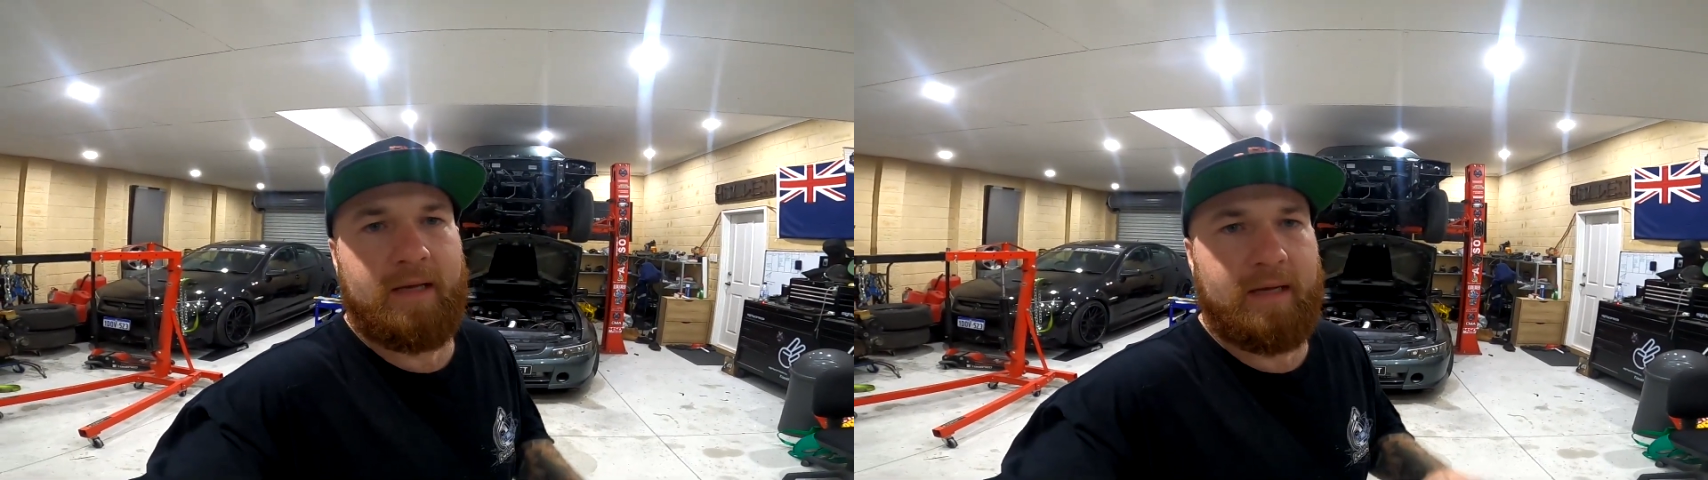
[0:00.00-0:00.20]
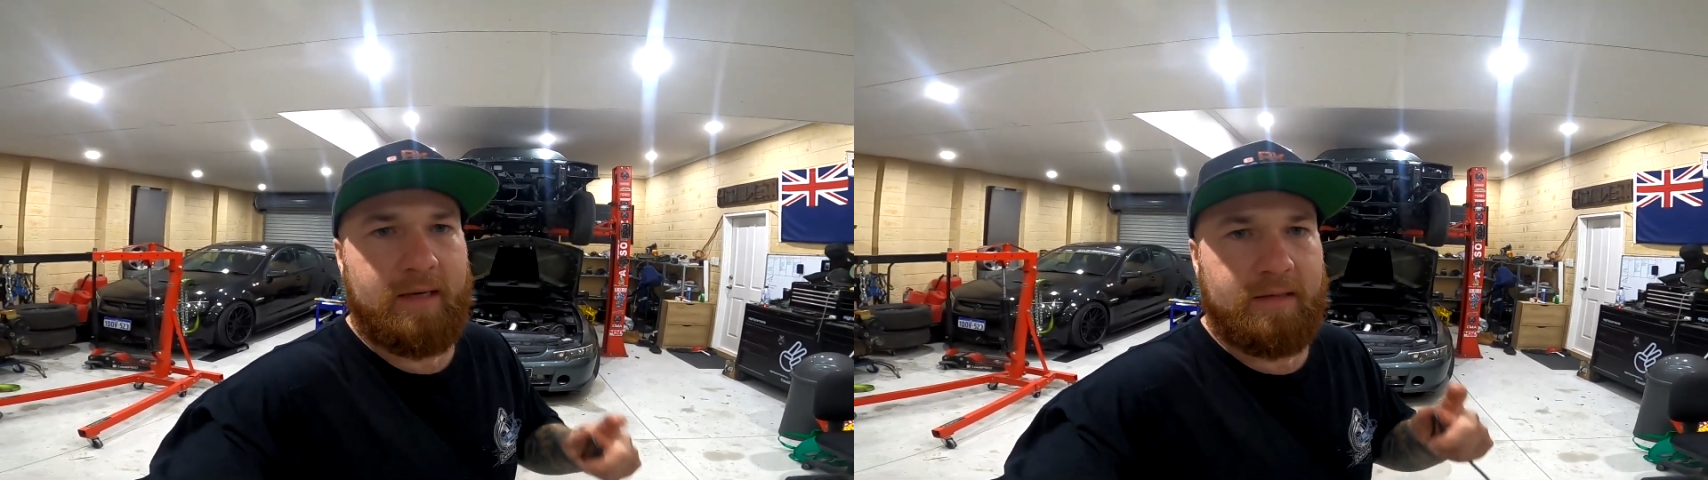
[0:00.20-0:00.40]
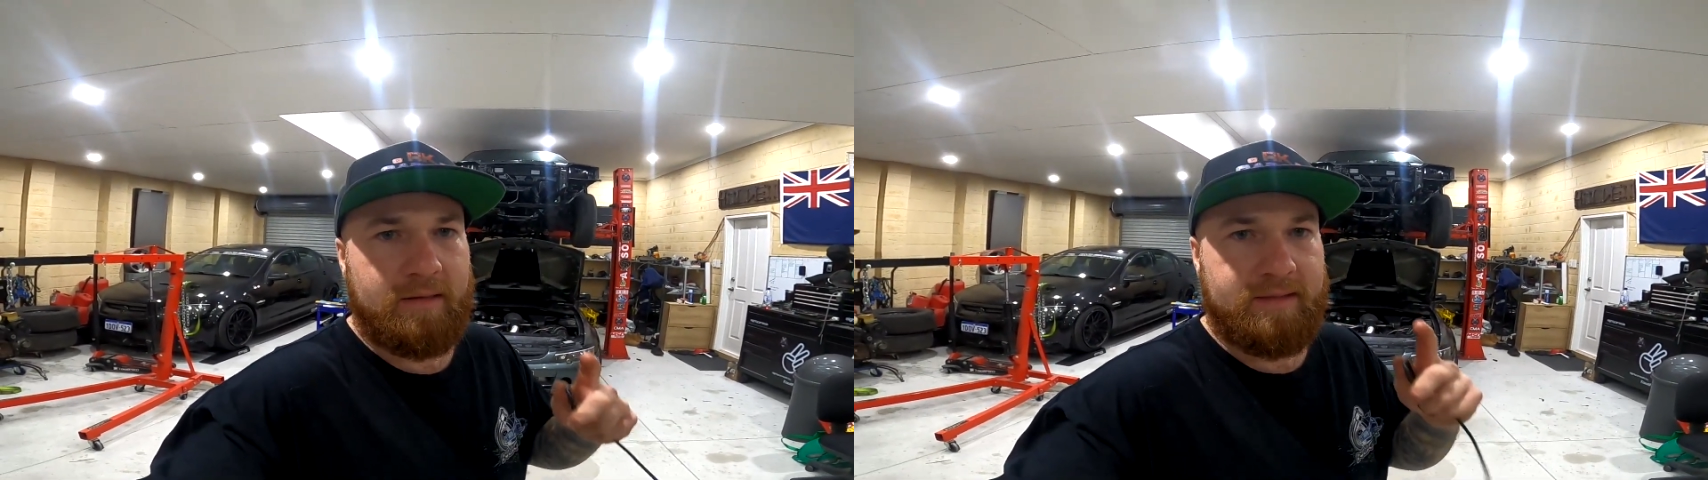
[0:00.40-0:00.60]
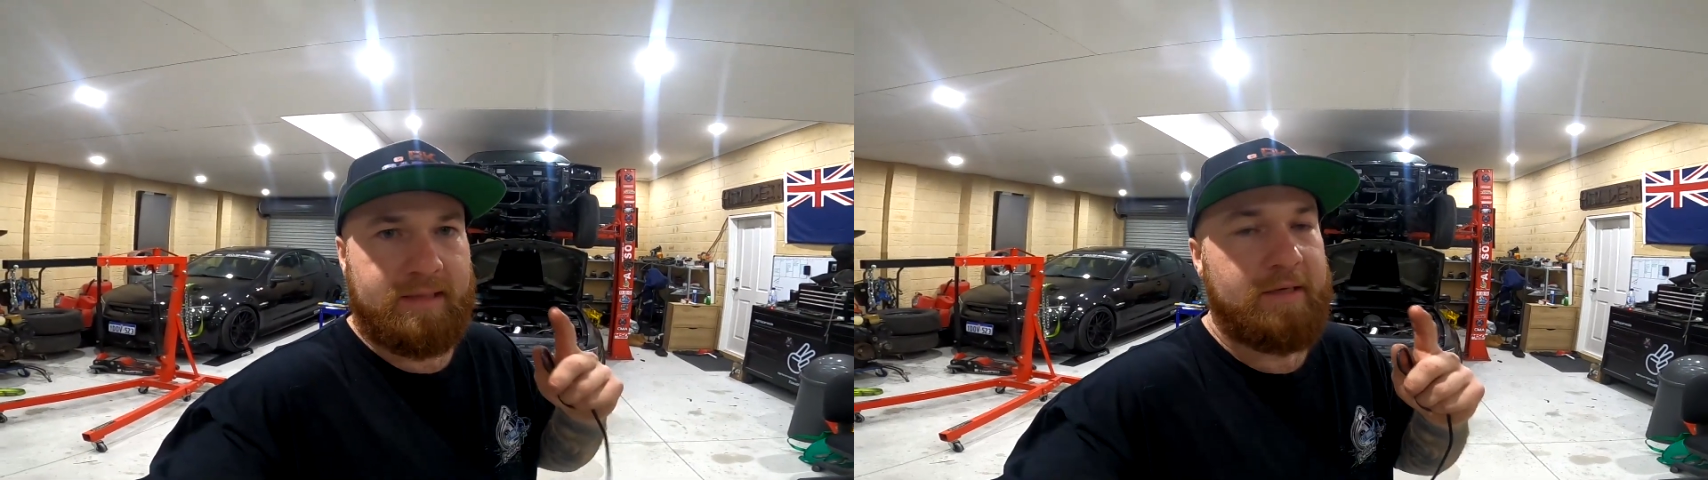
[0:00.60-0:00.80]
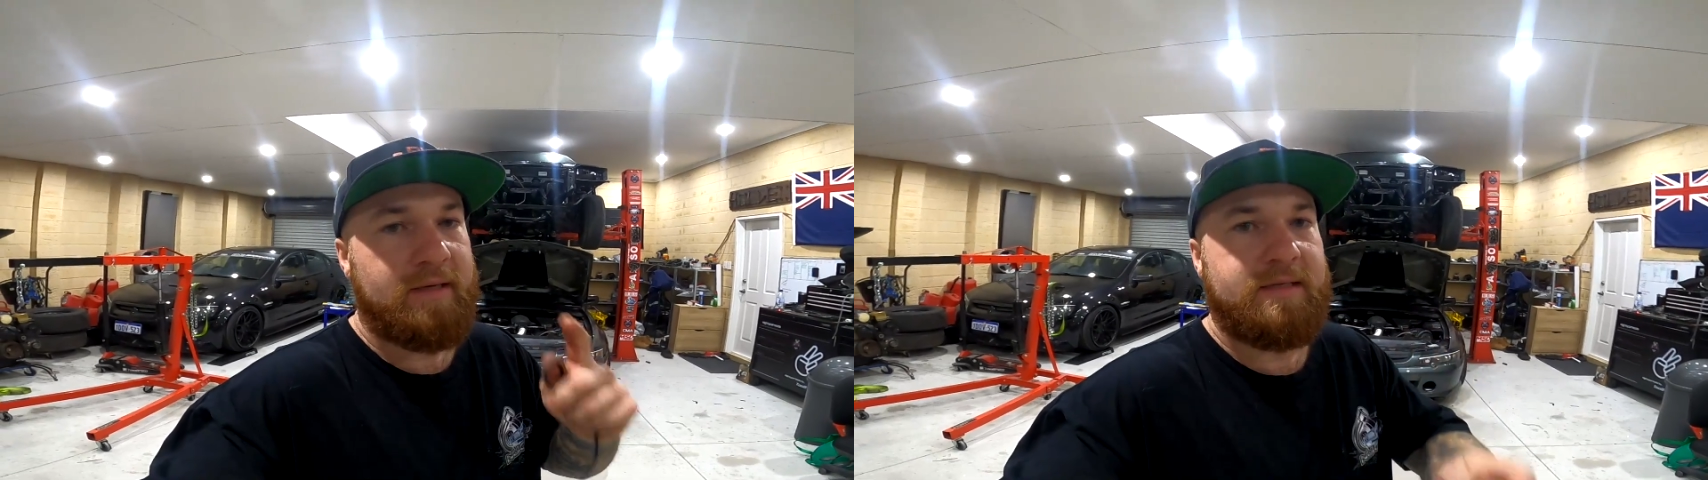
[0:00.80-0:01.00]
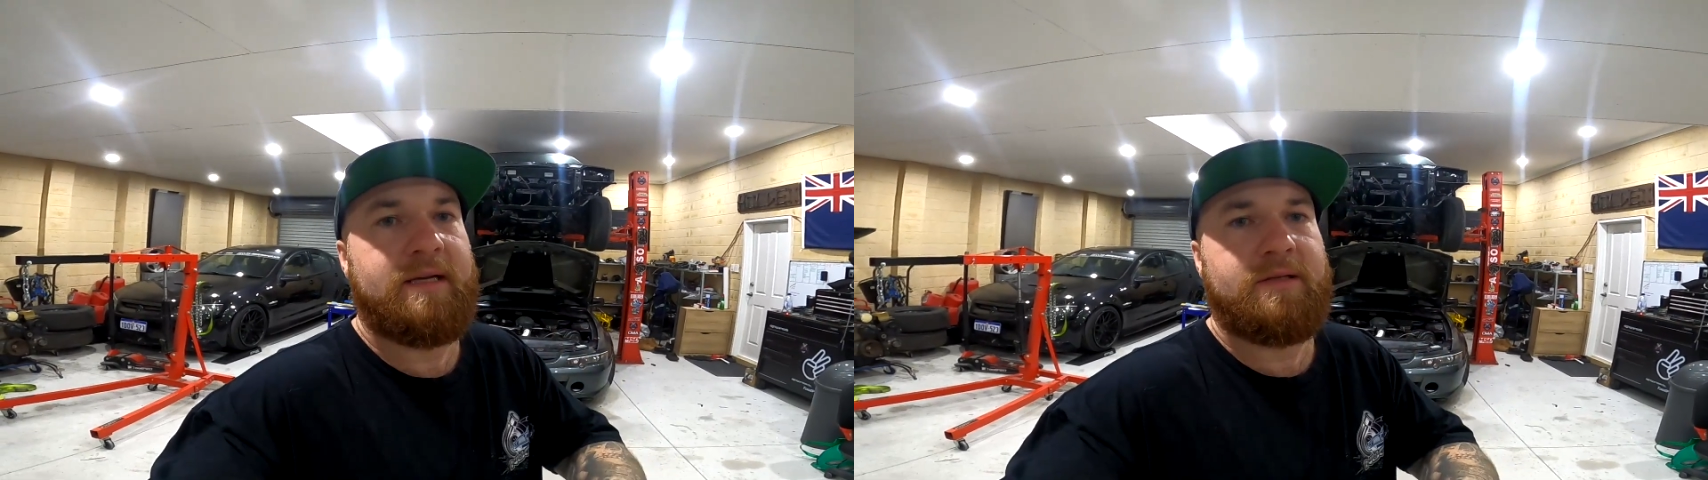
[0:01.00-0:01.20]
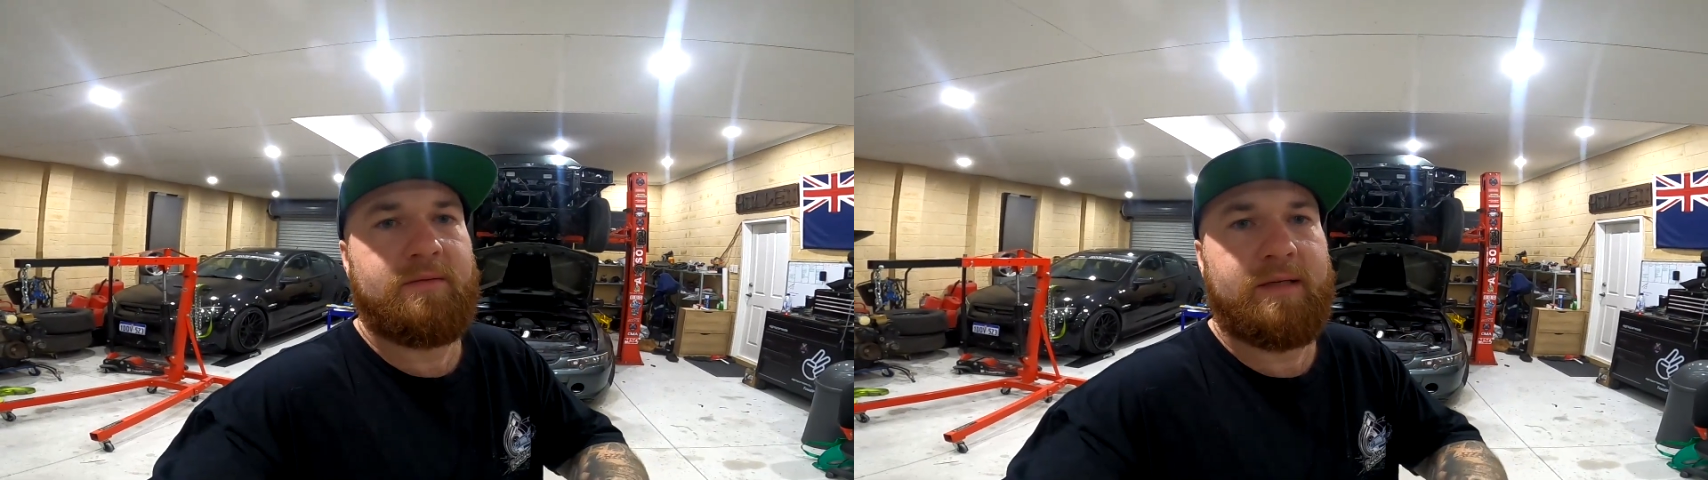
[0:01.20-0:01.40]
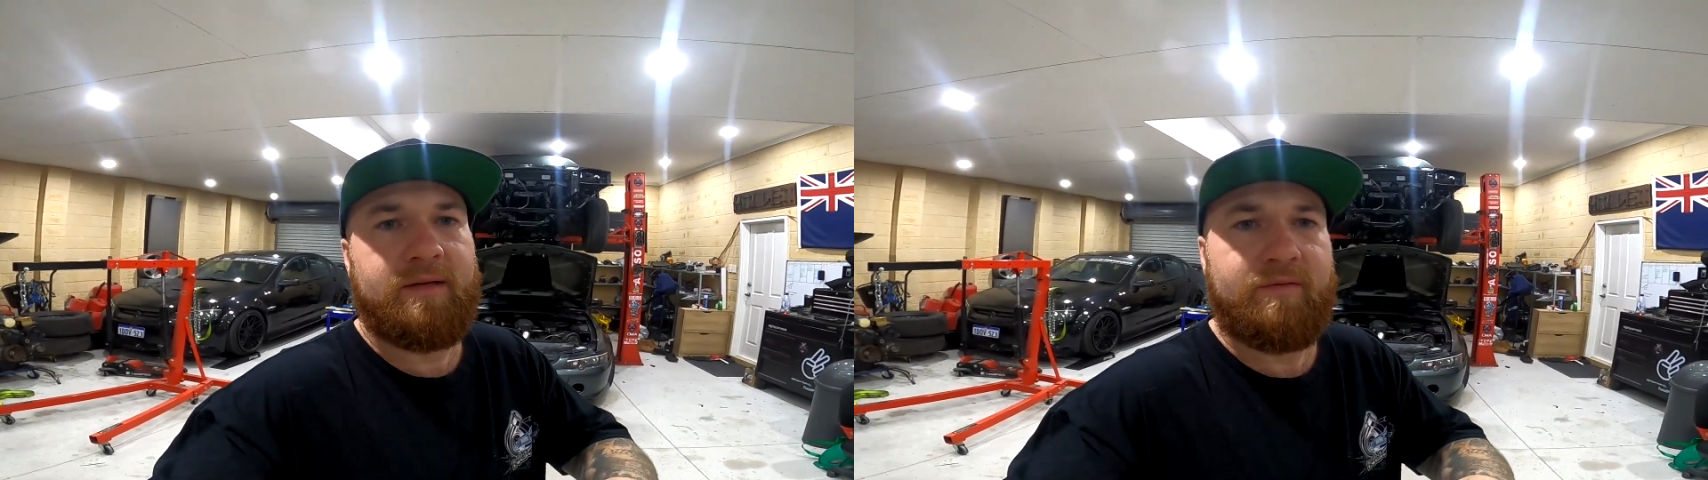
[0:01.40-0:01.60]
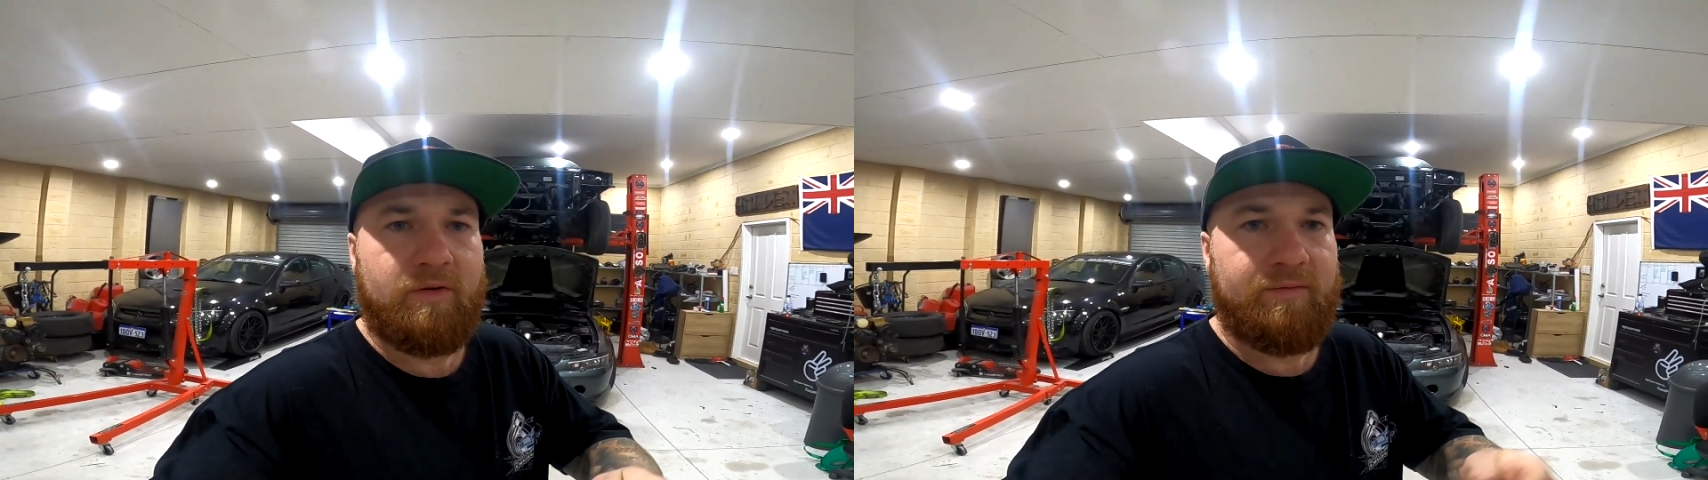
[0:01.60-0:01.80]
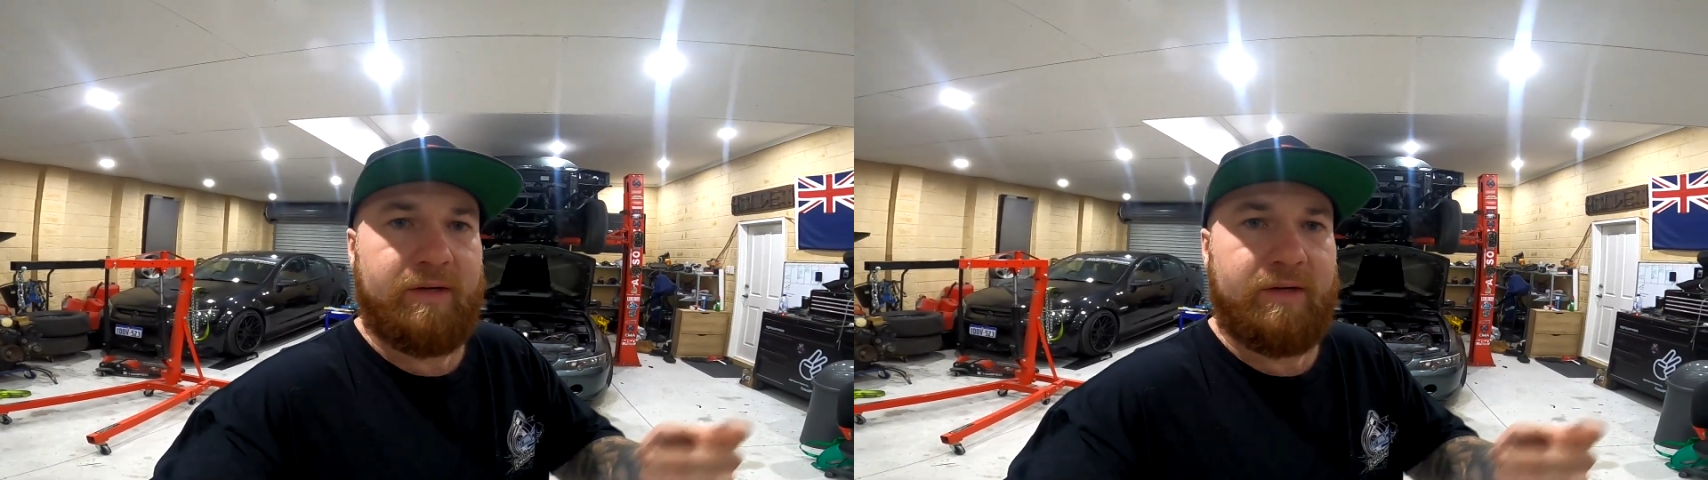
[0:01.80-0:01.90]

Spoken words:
and I'll see you guys next week for a